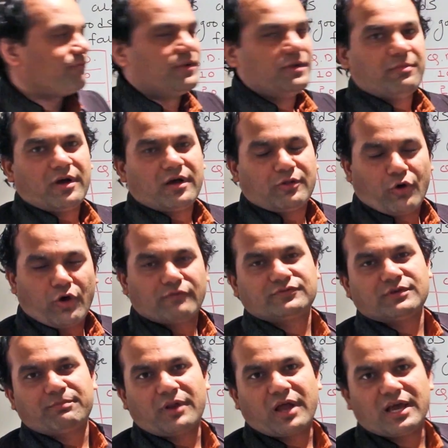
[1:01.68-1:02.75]
of
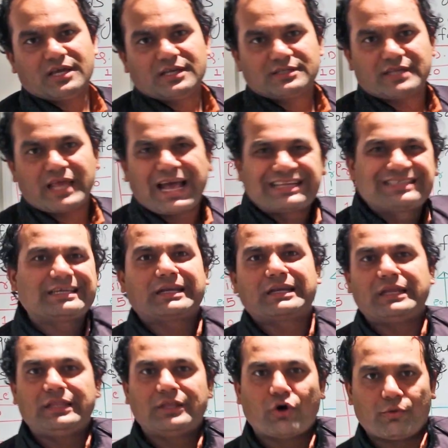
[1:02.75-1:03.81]
supply is
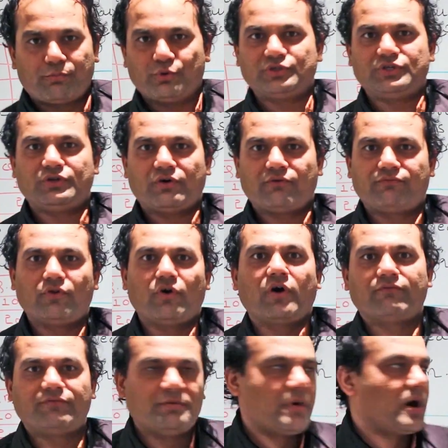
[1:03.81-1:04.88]
exactly the opposite of
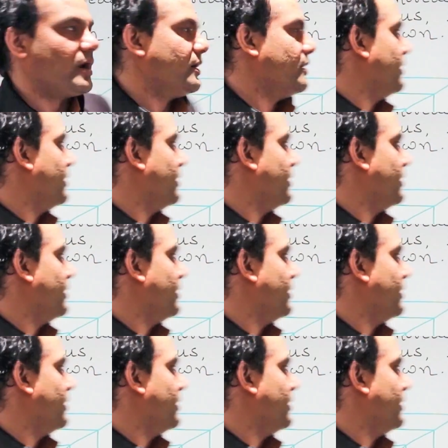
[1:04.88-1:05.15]
law of demand.